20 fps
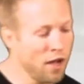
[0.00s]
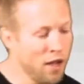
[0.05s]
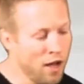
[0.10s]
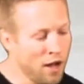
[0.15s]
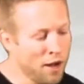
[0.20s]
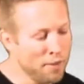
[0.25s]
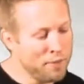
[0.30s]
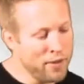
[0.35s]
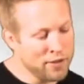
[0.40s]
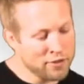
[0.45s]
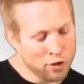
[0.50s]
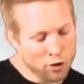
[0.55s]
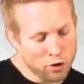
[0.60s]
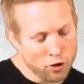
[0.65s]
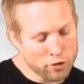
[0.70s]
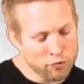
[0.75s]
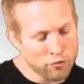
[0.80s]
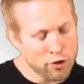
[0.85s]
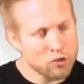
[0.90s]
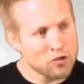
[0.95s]
there's a
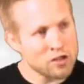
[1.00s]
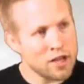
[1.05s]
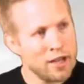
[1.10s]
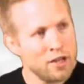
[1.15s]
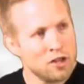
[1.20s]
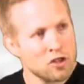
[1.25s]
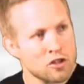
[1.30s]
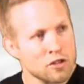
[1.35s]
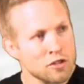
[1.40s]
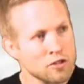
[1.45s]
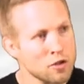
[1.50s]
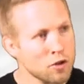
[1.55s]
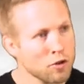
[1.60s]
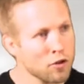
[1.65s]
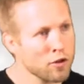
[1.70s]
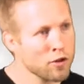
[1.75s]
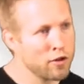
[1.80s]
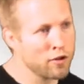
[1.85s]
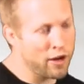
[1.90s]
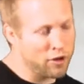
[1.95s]
lot of rotation, so a
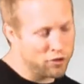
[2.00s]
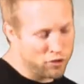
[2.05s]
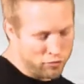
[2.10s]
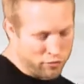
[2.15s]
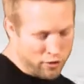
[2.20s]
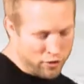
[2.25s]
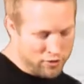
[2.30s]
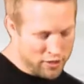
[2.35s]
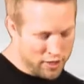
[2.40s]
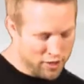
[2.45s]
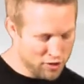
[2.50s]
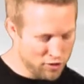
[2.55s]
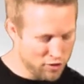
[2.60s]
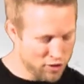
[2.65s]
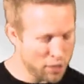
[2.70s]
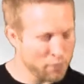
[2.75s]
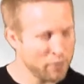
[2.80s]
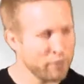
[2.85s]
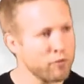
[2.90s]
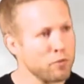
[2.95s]
lot of the actual rotation is
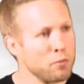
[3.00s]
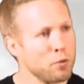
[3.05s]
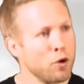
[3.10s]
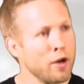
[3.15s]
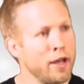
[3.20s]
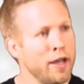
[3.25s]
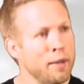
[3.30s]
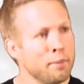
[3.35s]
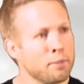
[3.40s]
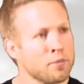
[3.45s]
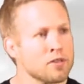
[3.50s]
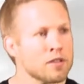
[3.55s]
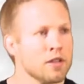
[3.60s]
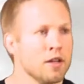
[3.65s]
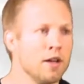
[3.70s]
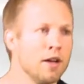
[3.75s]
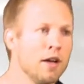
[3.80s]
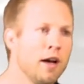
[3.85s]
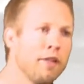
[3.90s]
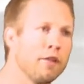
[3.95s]
coming from your hips
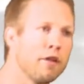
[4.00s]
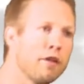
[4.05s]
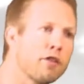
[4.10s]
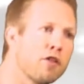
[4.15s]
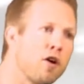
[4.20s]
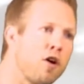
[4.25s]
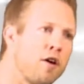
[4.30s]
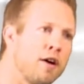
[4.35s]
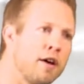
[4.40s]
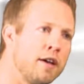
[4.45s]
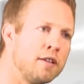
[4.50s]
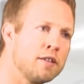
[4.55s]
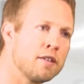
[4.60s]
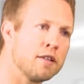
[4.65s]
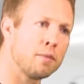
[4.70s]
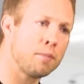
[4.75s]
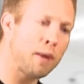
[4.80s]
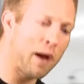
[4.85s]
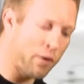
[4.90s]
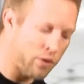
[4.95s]
and the thighs,
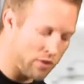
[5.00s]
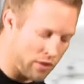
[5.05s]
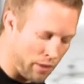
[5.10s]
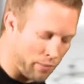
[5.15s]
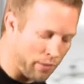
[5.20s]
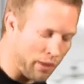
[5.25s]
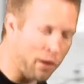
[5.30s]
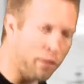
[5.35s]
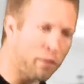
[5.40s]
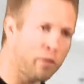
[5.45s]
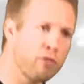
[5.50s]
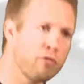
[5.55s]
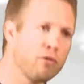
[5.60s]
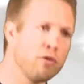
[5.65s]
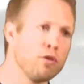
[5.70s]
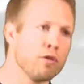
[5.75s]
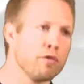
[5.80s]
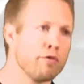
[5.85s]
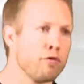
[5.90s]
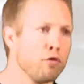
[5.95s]
and the power's coming up
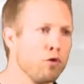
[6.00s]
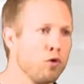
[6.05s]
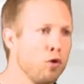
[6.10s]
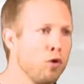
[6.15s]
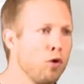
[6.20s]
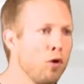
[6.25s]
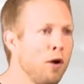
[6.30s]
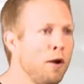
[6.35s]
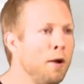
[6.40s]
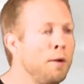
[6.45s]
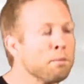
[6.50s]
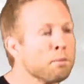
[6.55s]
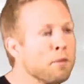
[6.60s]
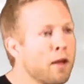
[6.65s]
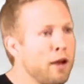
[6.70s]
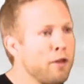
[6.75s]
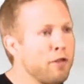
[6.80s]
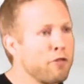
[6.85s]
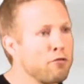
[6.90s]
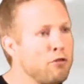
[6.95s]
through the floor
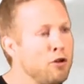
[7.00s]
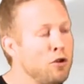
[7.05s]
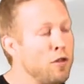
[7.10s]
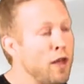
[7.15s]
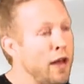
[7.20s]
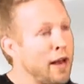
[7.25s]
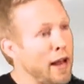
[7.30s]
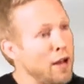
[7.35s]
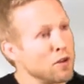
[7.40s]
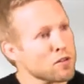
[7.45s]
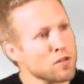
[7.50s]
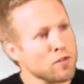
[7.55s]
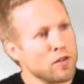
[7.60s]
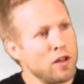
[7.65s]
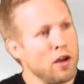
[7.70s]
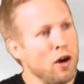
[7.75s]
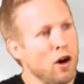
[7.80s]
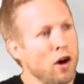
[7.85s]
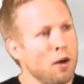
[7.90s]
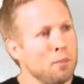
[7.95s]
and through then out of
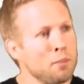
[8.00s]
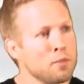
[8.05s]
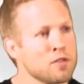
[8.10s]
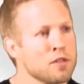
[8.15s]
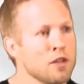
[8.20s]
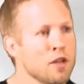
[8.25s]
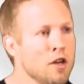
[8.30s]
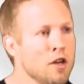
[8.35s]
the arms.